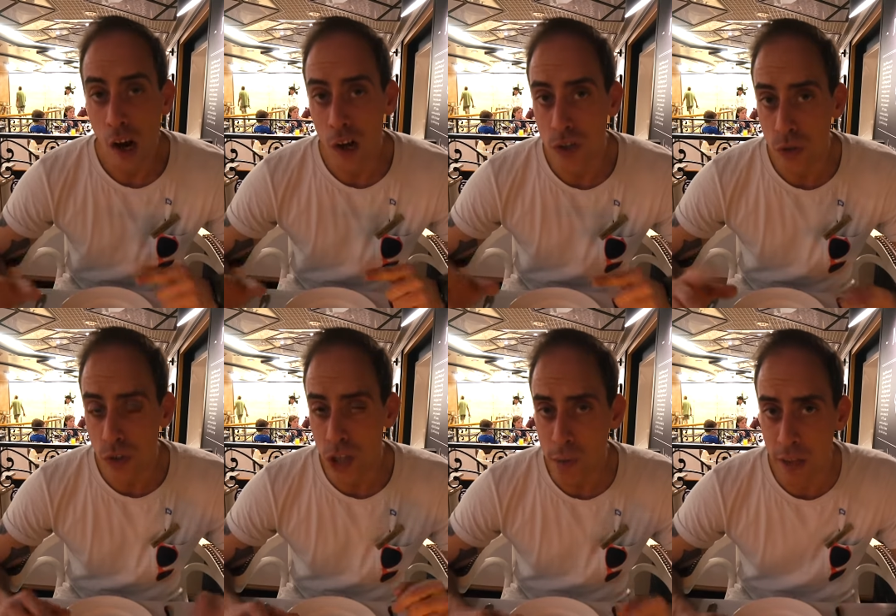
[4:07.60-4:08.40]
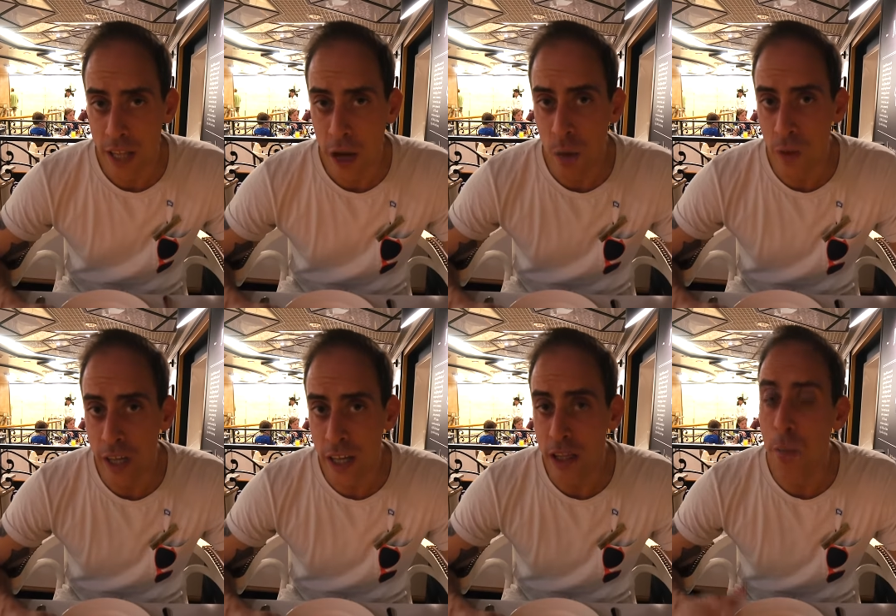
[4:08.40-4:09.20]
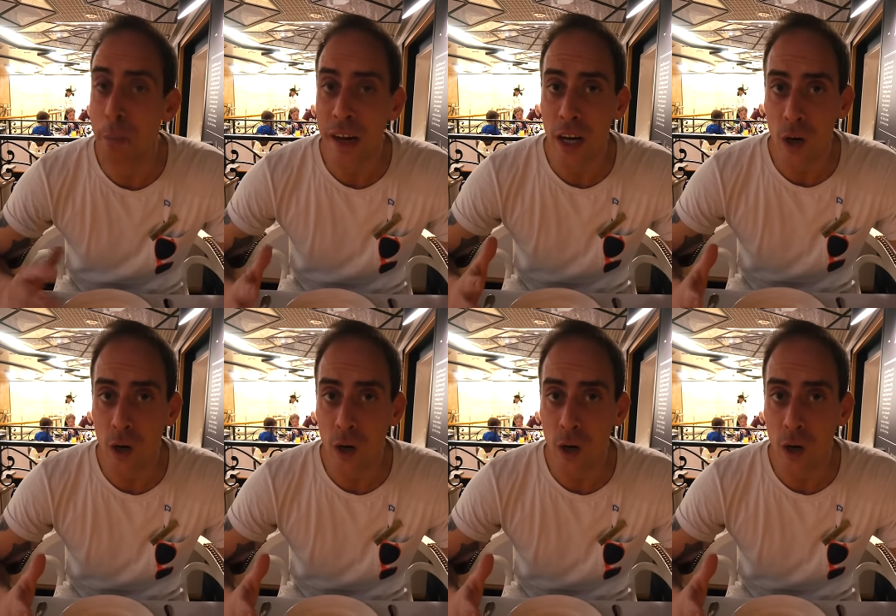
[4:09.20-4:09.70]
Also to accompany that, we got the panna